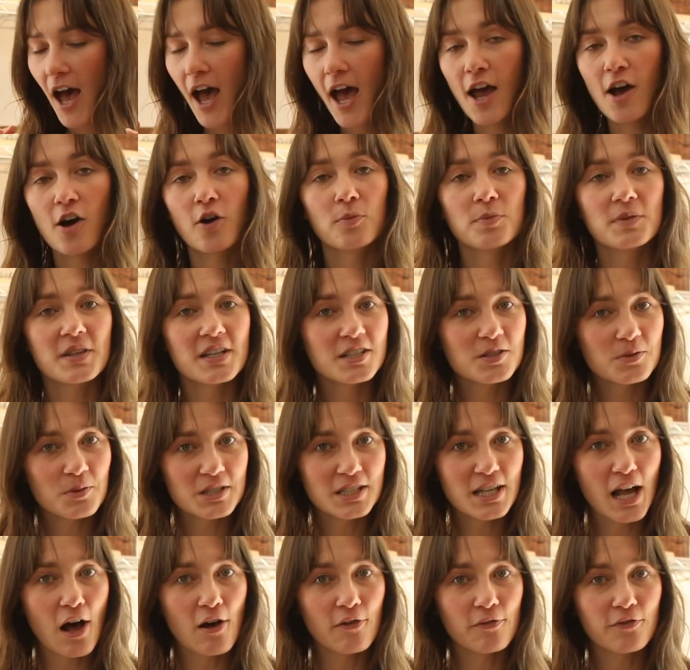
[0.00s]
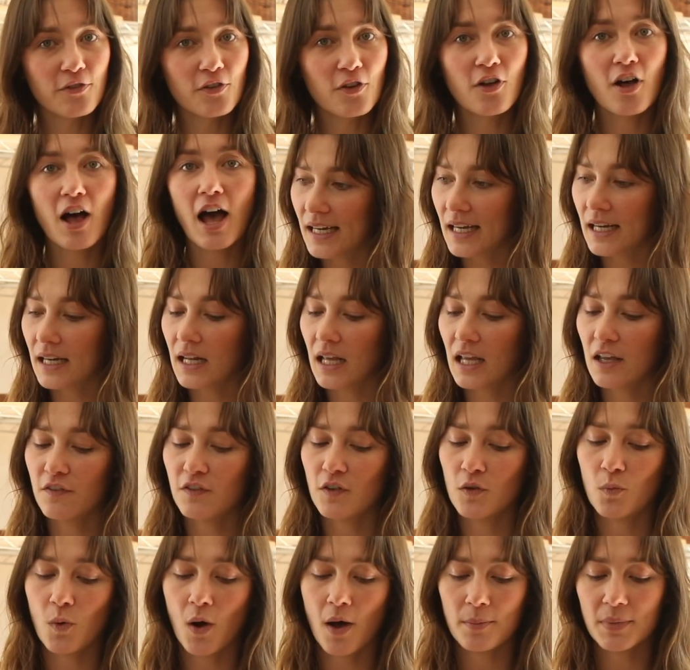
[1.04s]
I hope this was helpful. If
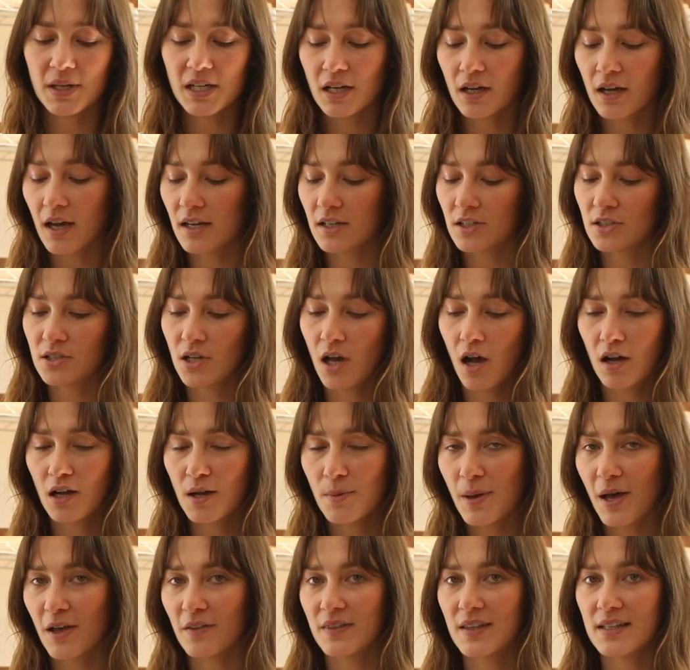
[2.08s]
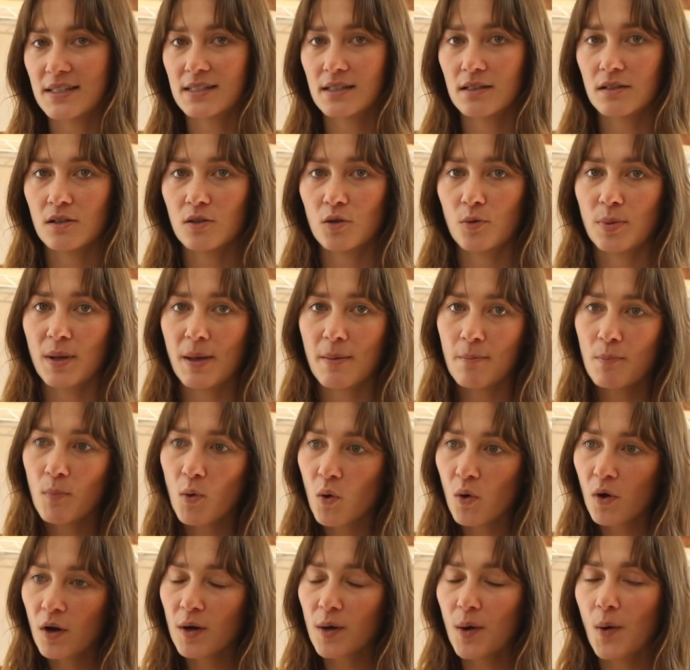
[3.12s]
you want me to kind of talk about this a little bit
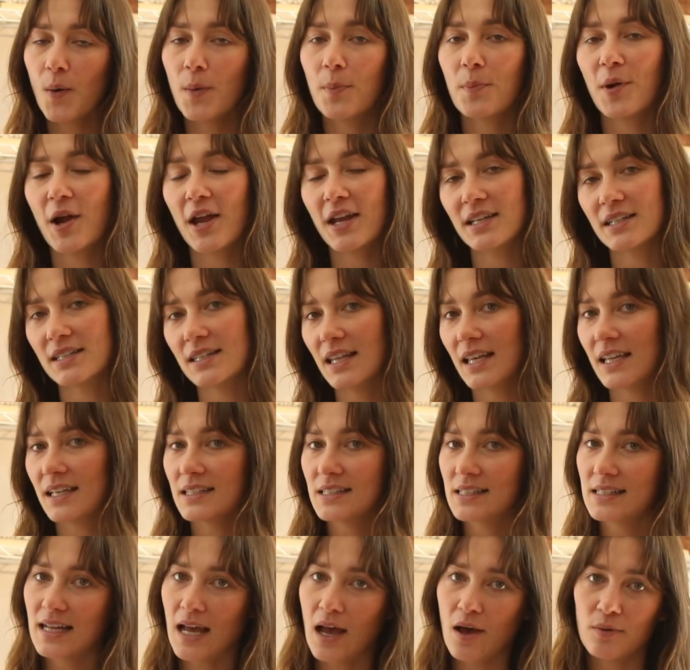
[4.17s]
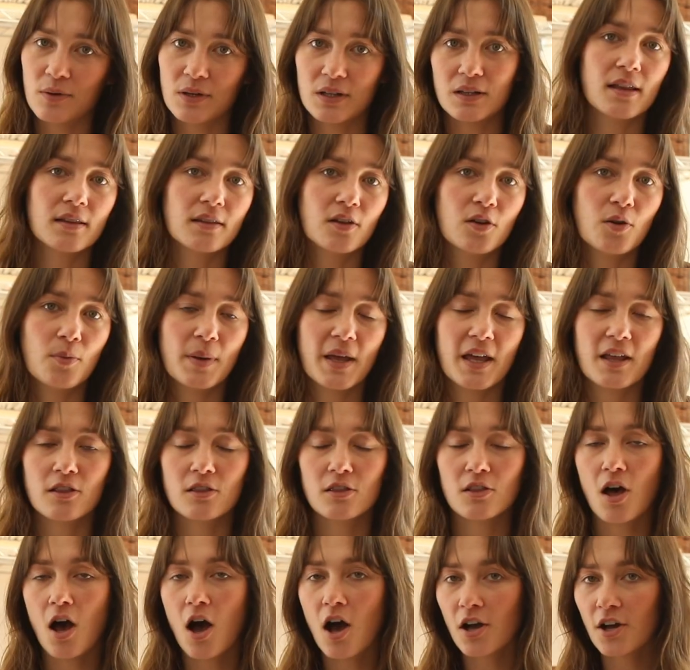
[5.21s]
more or break things down a little bit
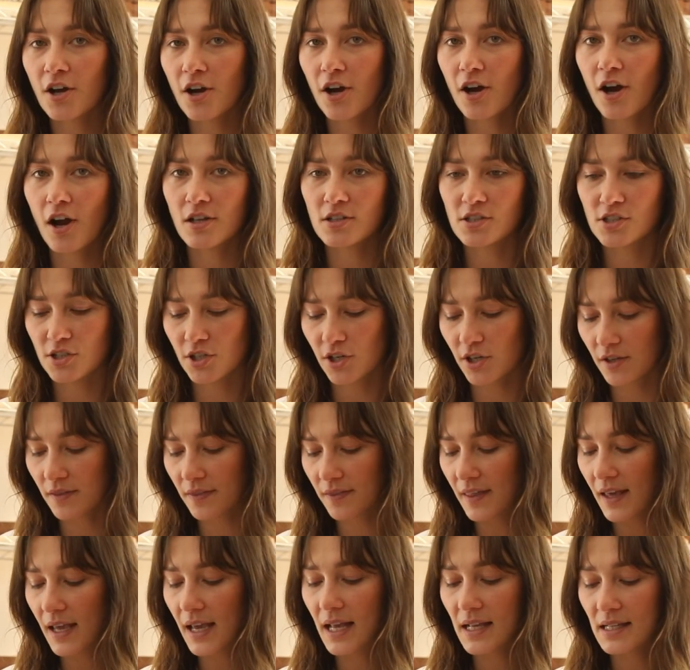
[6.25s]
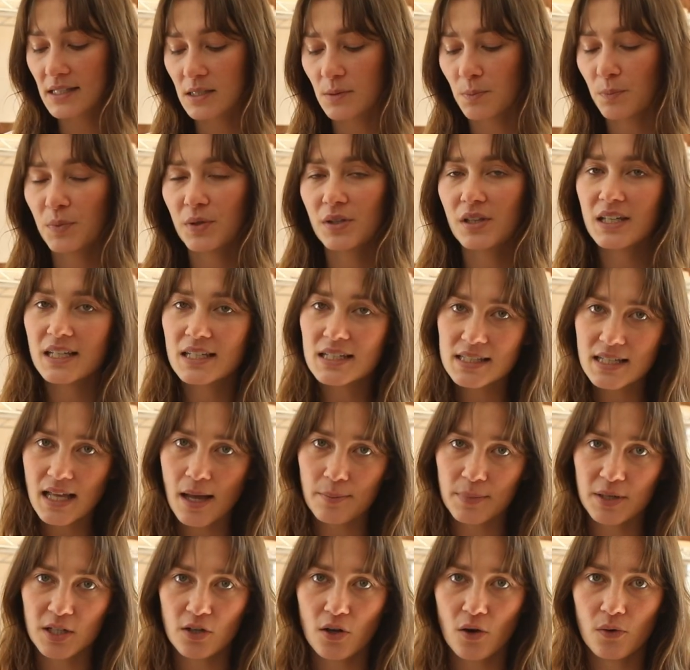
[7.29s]
longer on certain things, please
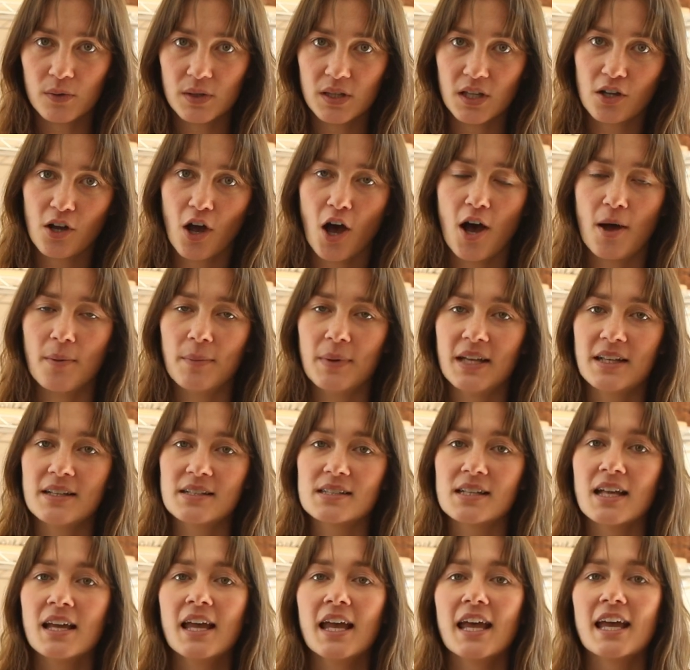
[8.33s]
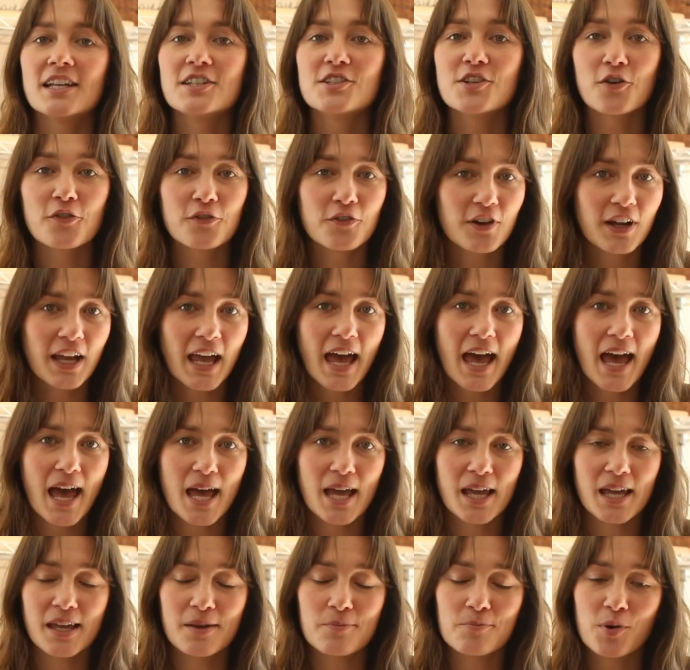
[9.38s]
let me know in the comments. Don't forget,
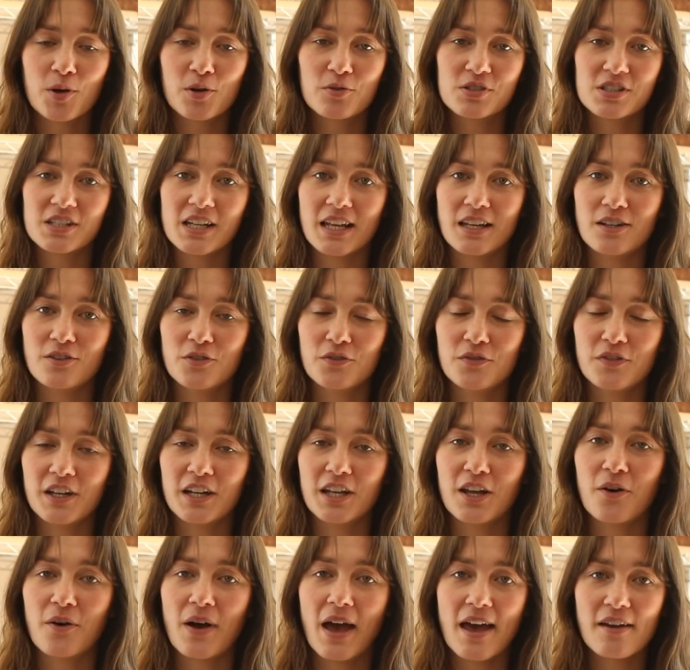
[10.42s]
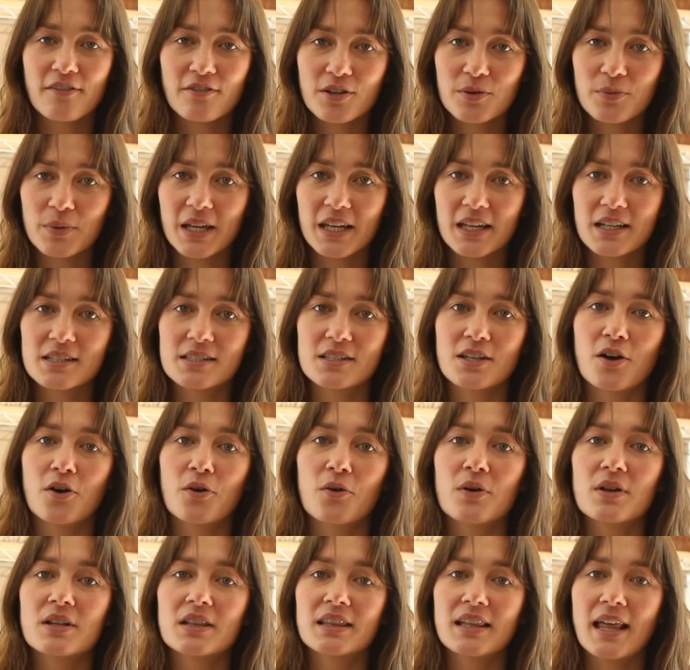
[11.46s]
I post a new video every week,
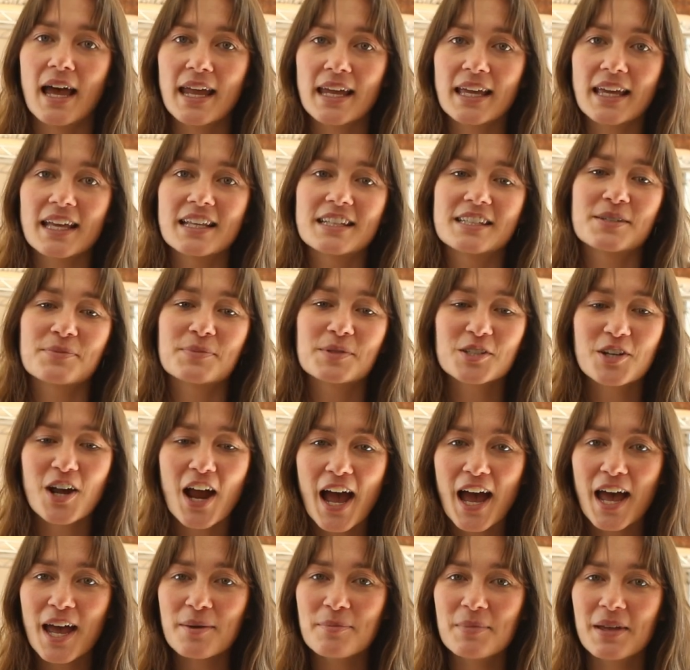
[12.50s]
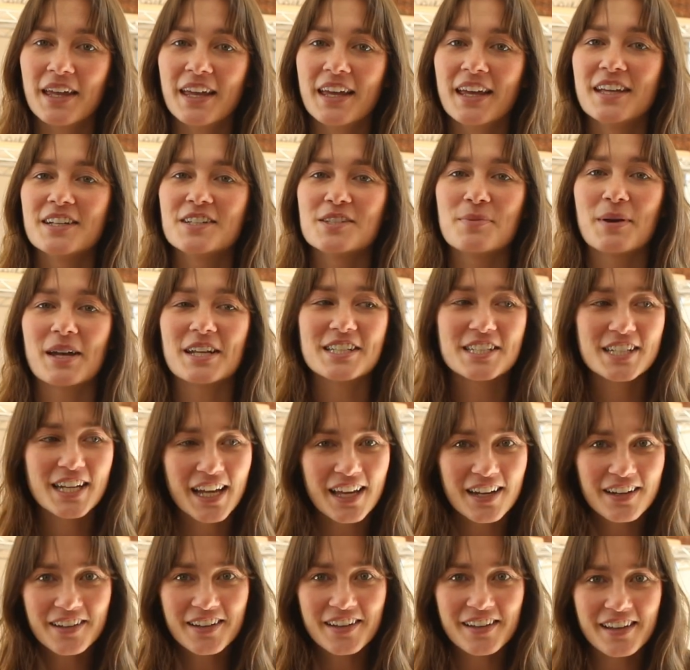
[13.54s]
so like and subscribe to my
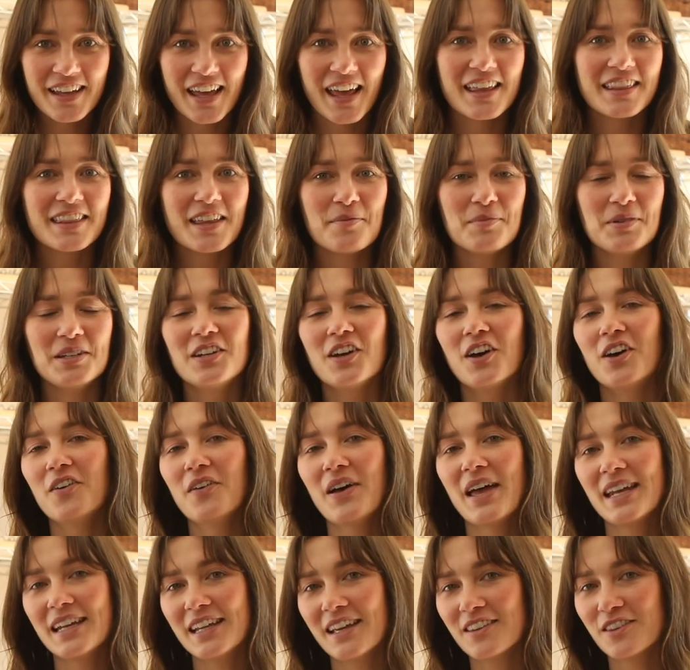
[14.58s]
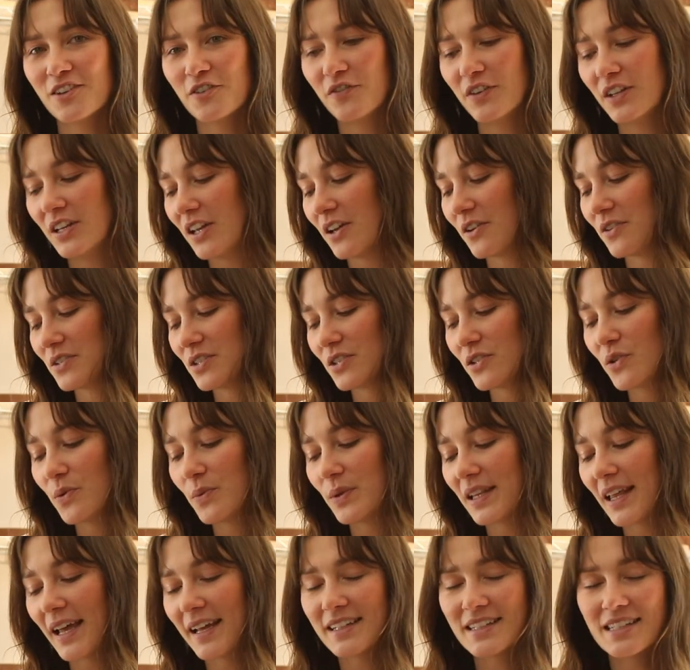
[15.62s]
channel and let me know any other videos you
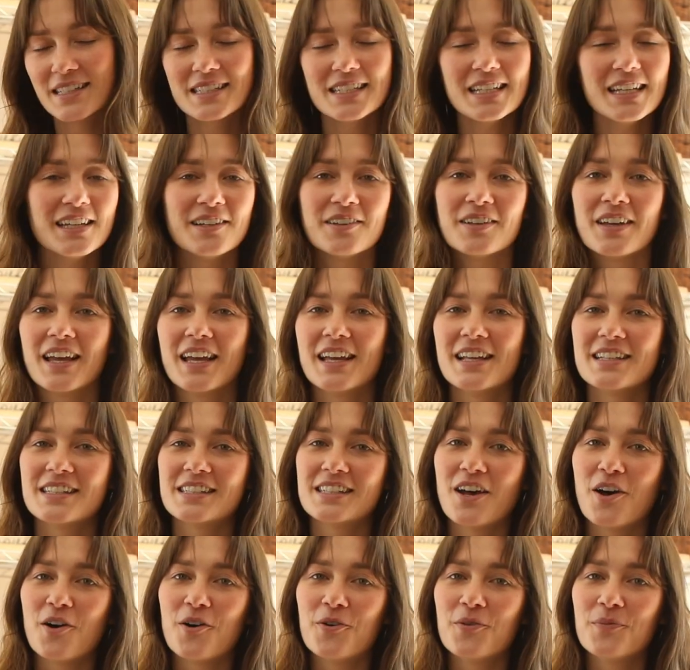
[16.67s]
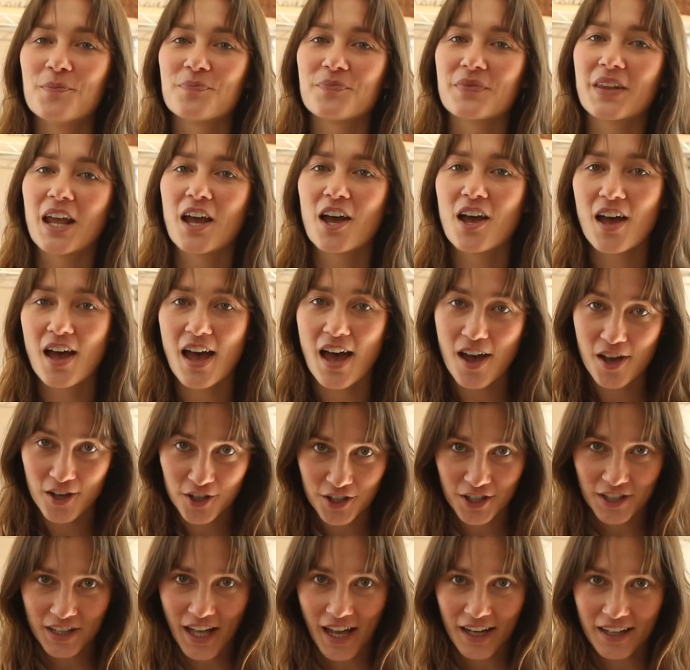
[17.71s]
would like to see. So
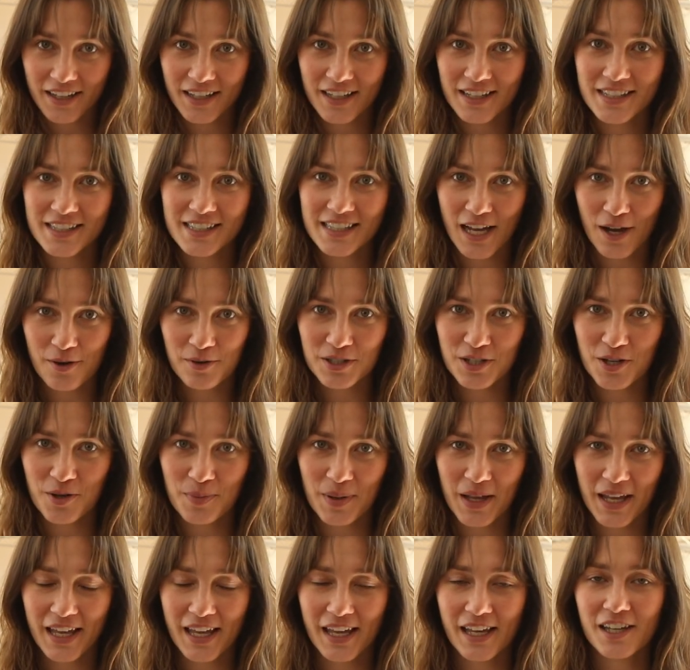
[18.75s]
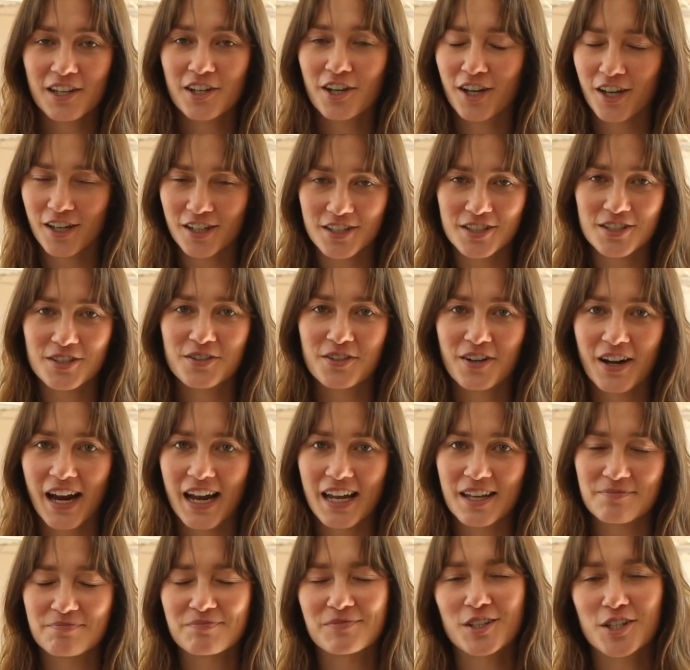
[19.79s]
good luck sourdough baking. You're going to do
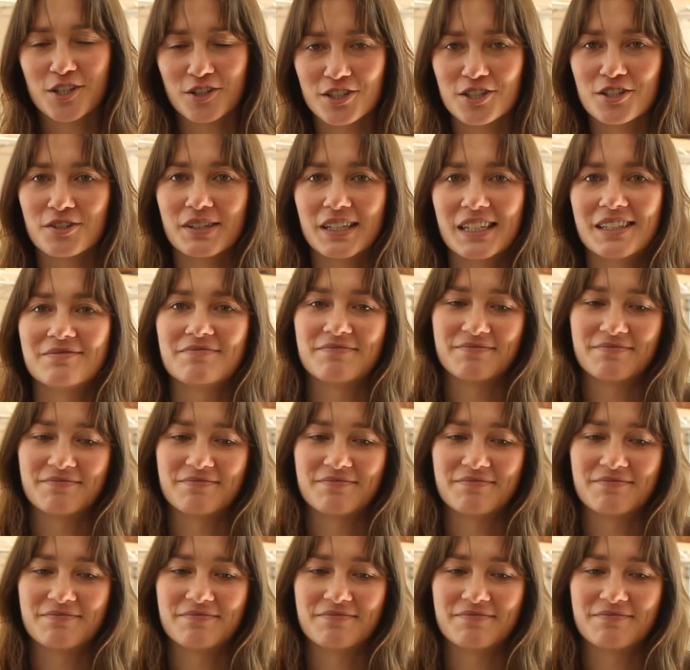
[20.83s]
great. You can do it.